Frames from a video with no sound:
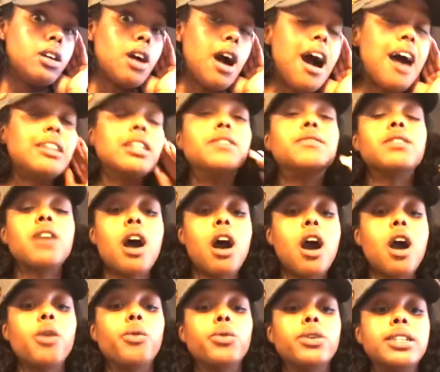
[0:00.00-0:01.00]
olives
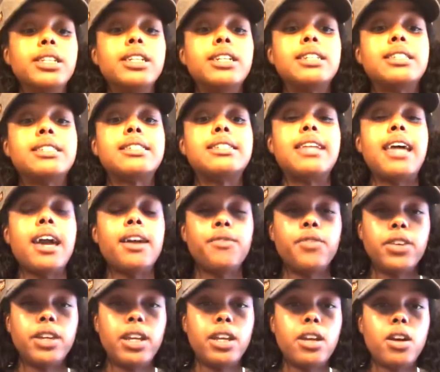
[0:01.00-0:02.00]
are a really good snack
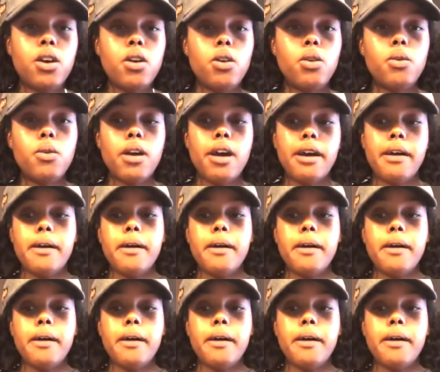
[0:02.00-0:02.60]
for keto.